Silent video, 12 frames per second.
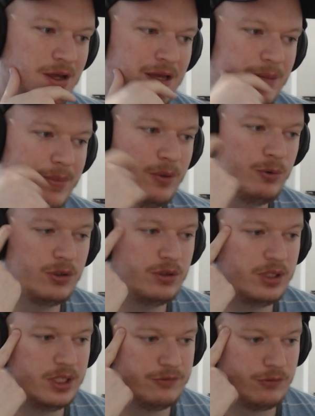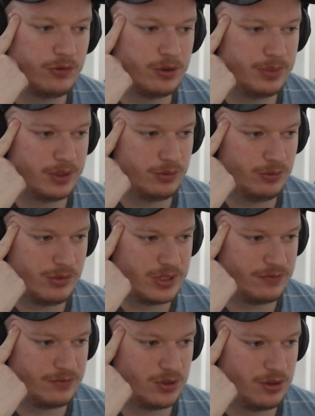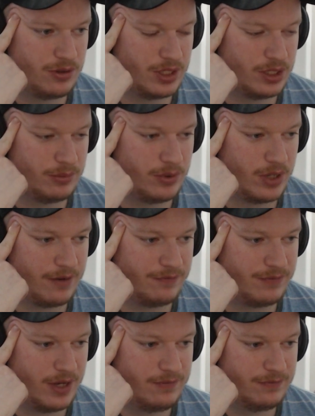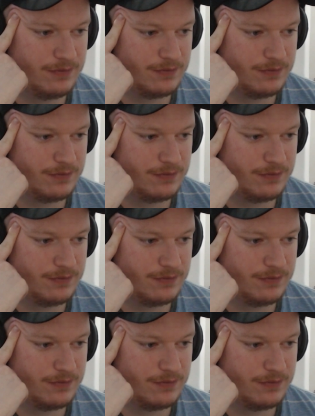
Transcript: It might want to go to e4, but we always have to think about f5.